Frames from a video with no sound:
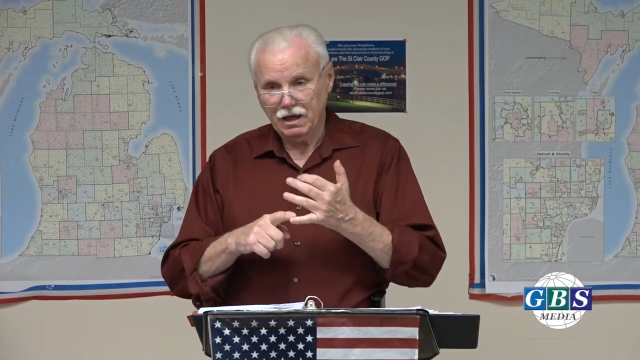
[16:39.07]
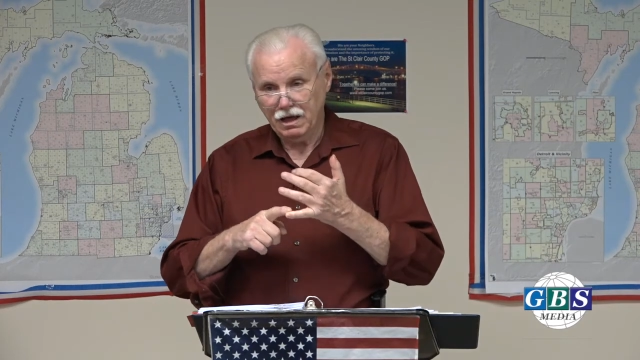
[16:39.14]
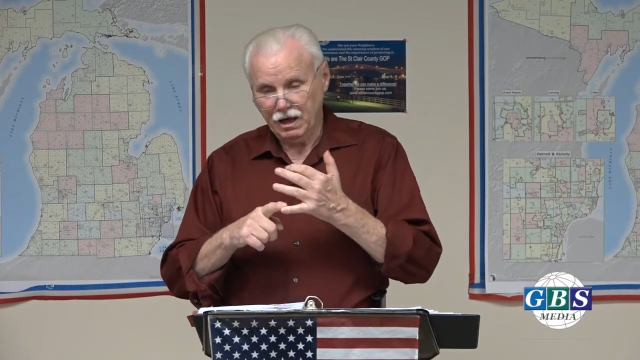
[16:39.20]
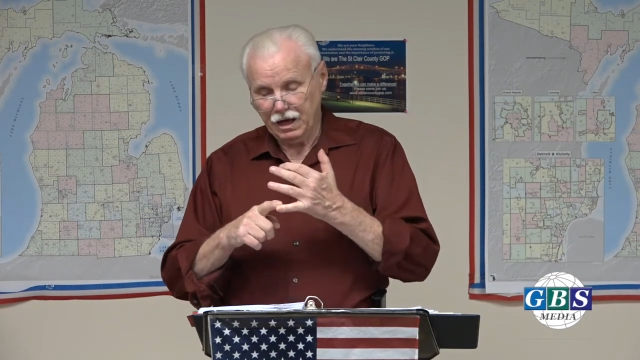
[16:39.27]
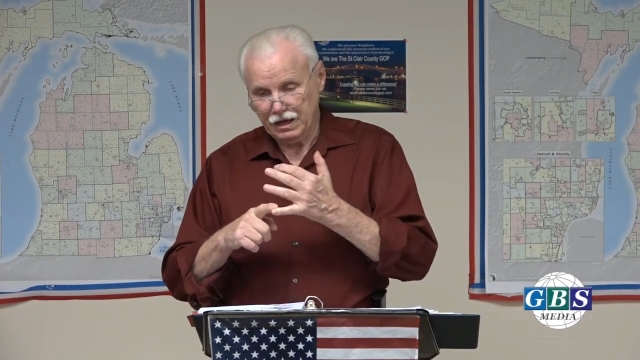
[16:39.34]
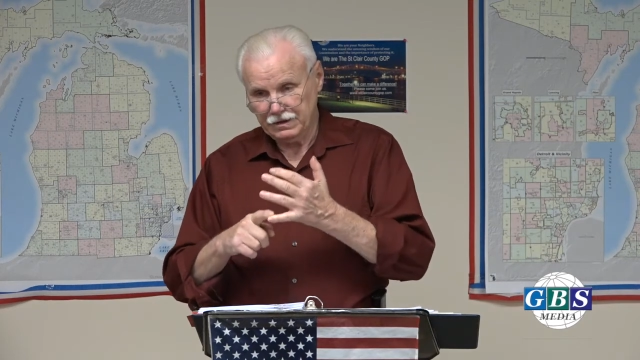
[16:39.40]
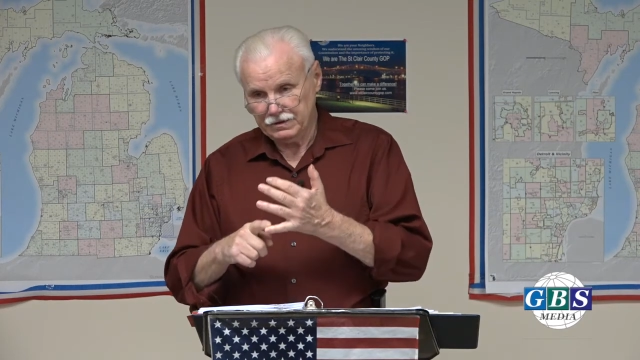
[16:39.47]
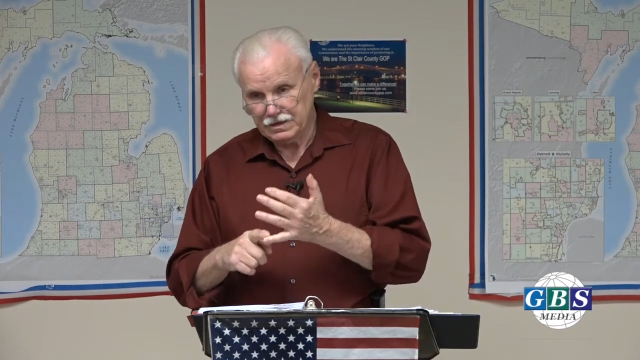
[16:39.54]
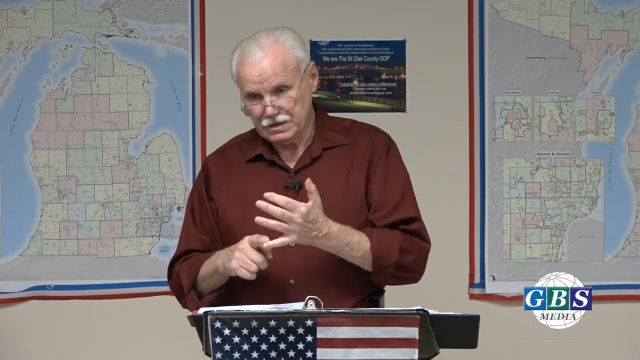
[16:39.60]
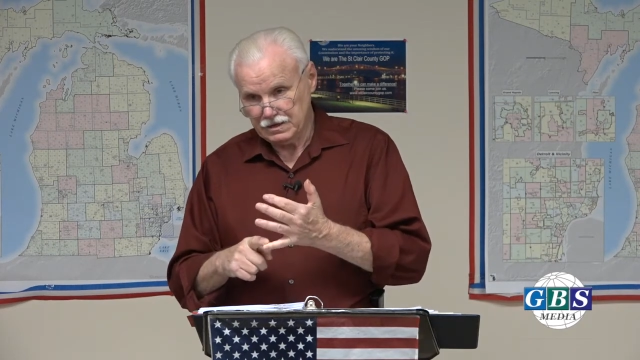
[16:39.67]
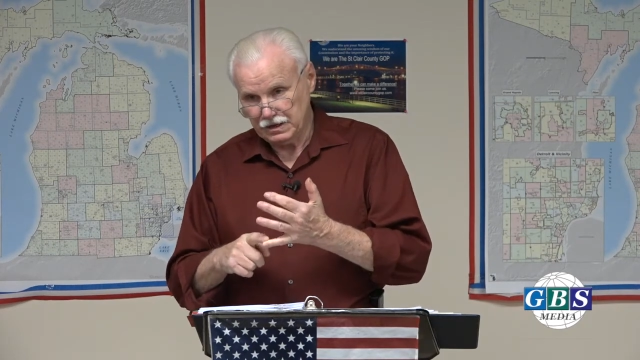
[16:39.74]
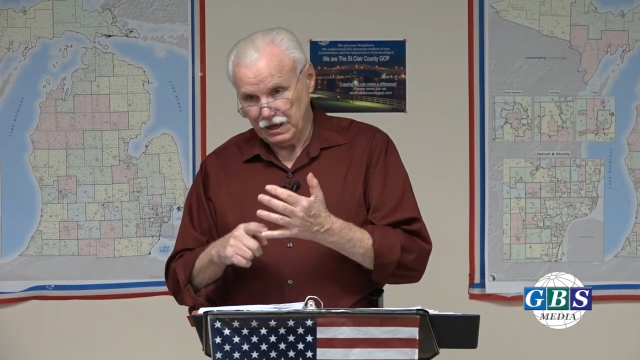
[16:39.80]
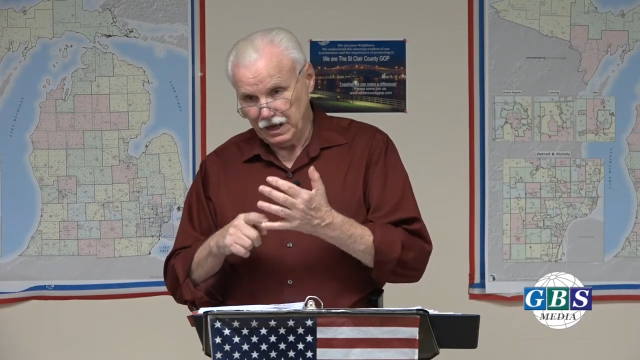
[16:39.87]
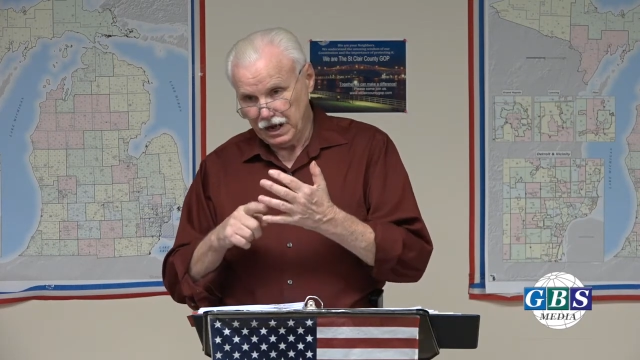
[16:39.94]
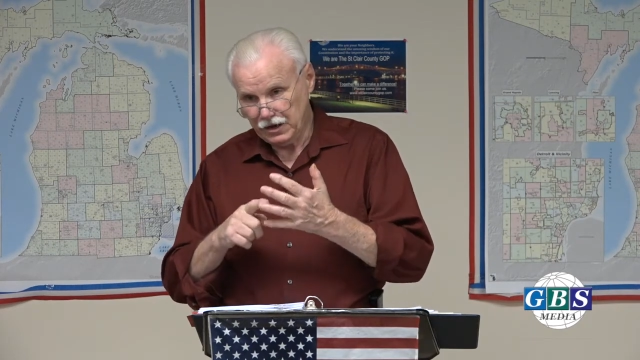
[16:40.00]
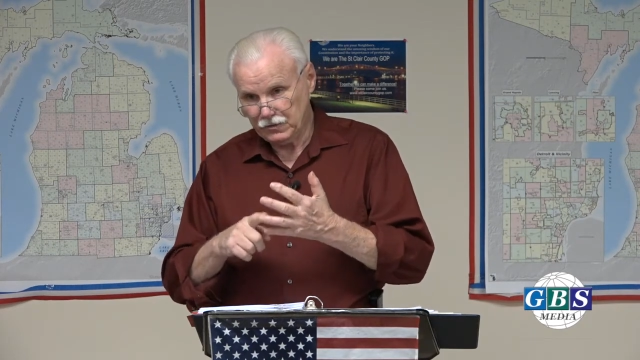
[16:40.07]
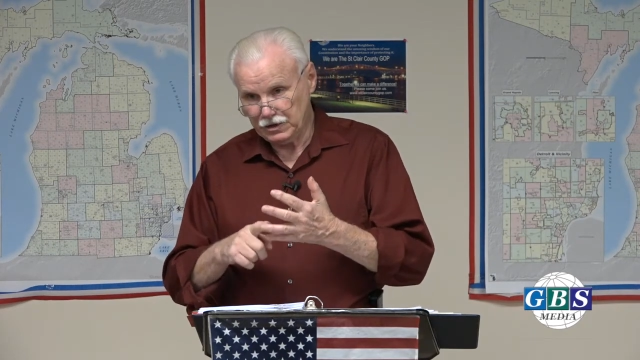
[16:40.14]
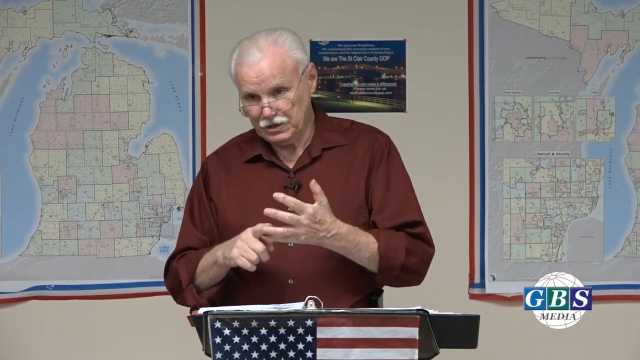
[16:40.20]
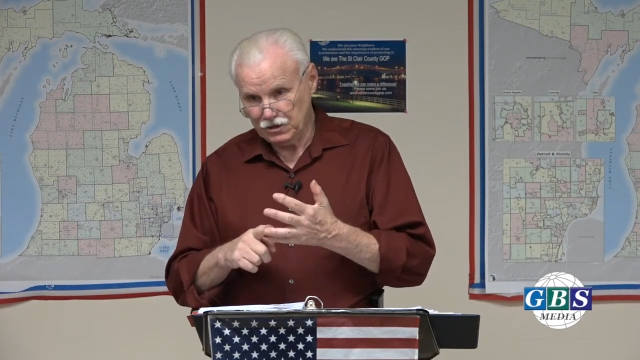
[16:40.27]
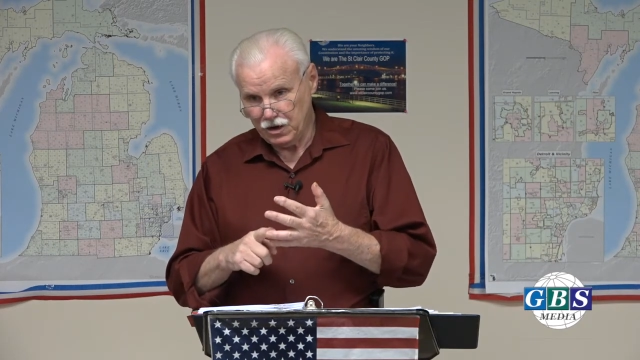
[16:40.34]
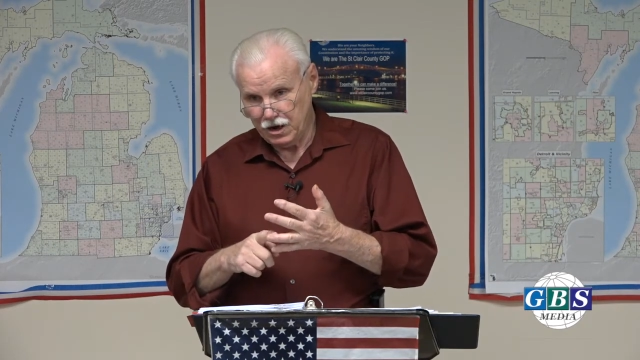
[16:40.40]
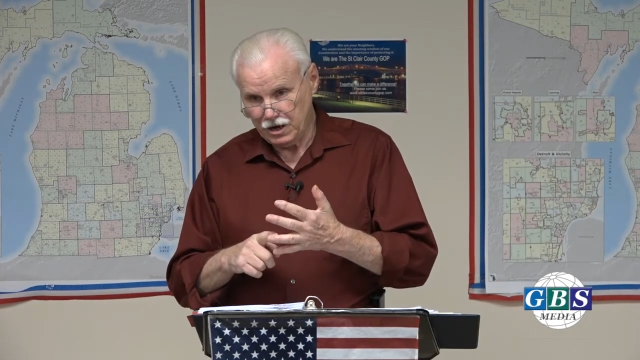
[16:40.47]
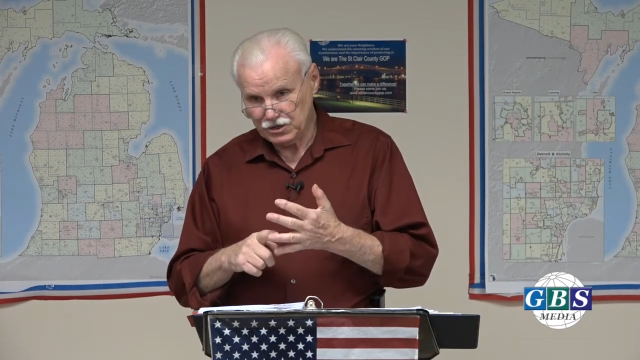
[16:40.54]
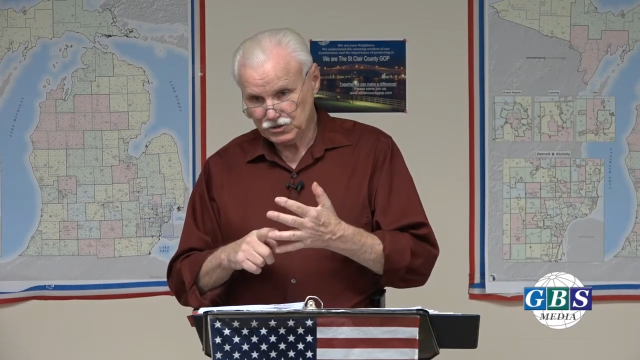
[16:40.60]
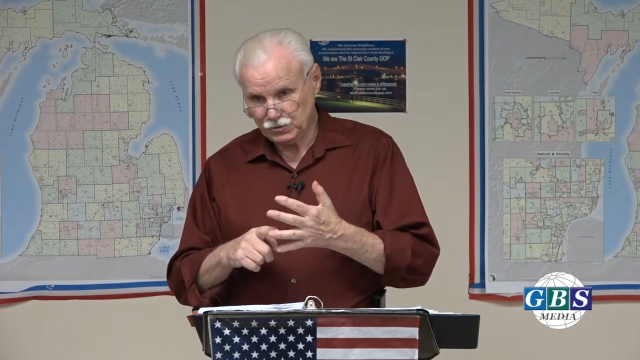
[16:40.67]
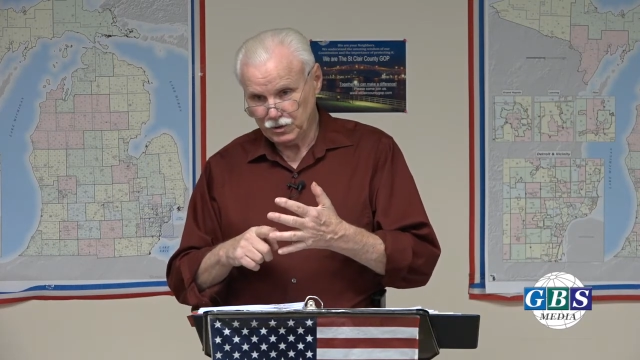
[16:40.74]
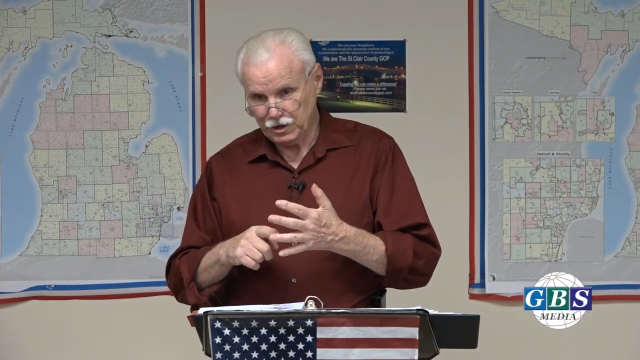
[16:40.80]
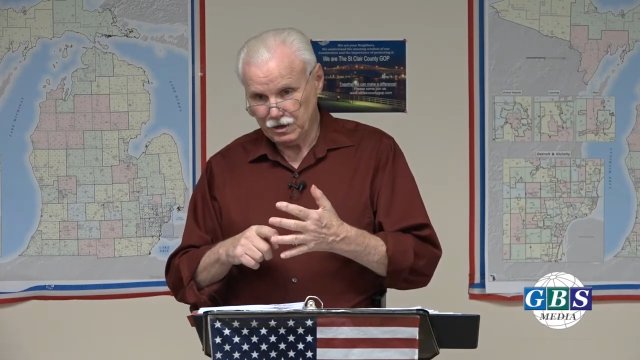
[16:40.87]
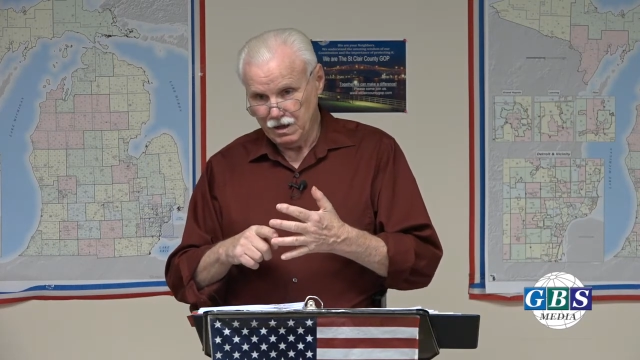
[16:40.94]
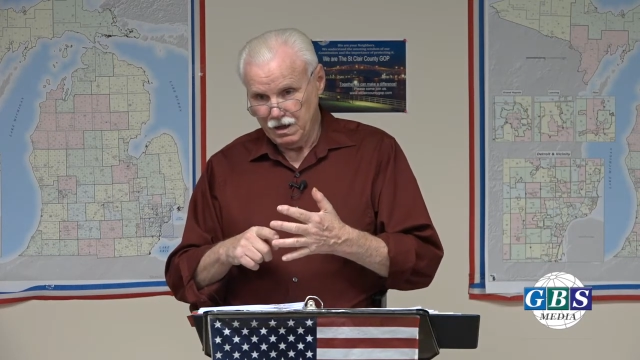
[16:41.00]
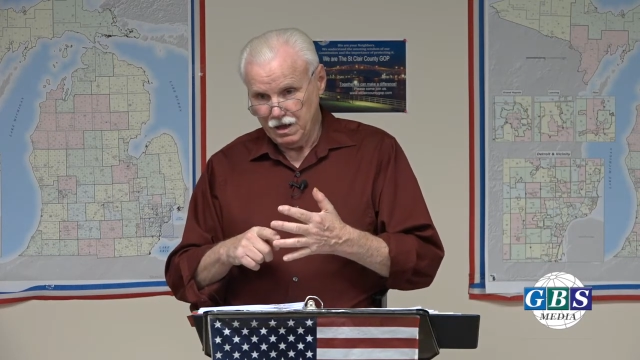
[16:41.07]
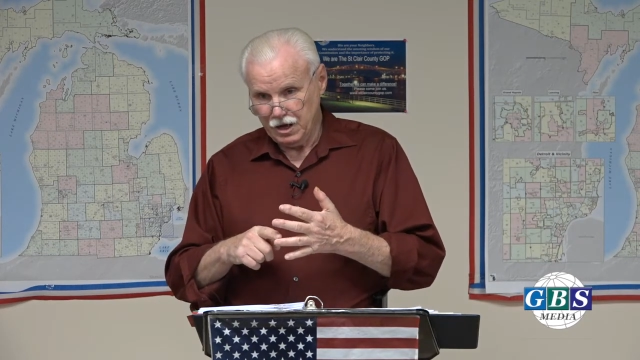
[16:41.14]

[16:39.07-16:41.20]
Uh, the equity law is where